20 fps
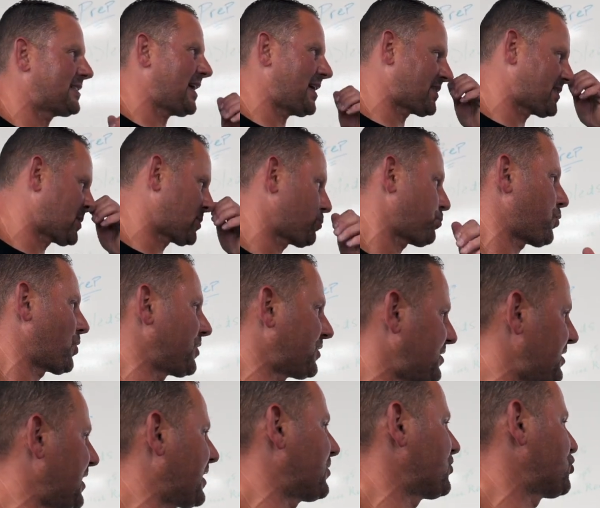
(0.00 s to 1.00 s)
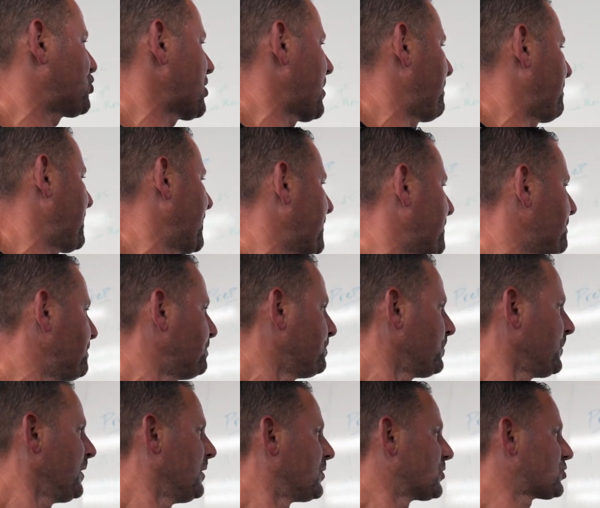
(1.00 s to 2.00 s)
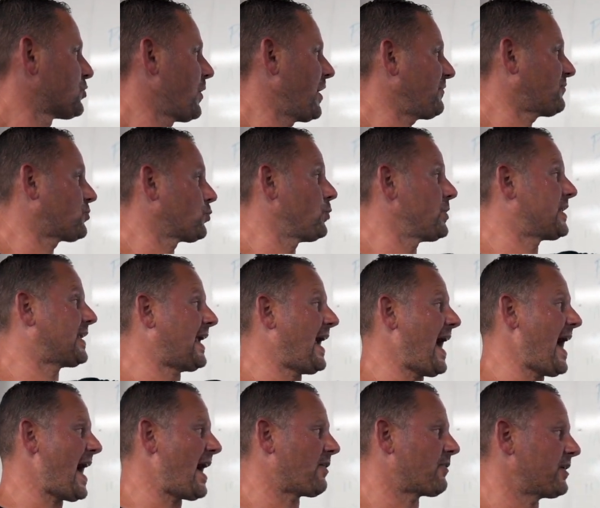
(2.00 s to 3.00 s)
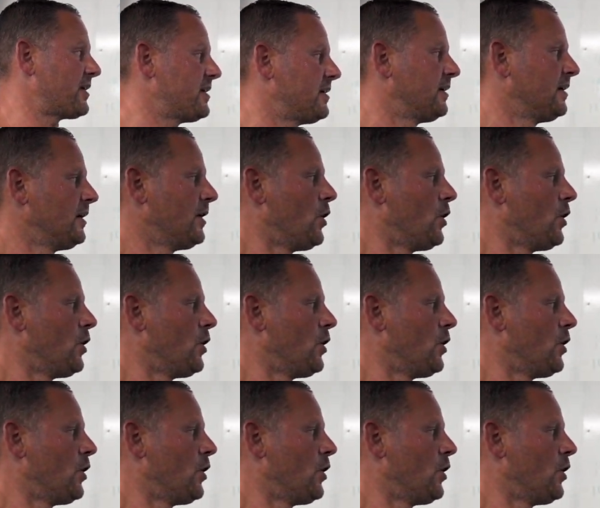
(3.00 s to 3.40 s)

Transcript: that's sprinting and jumping. So after we carry,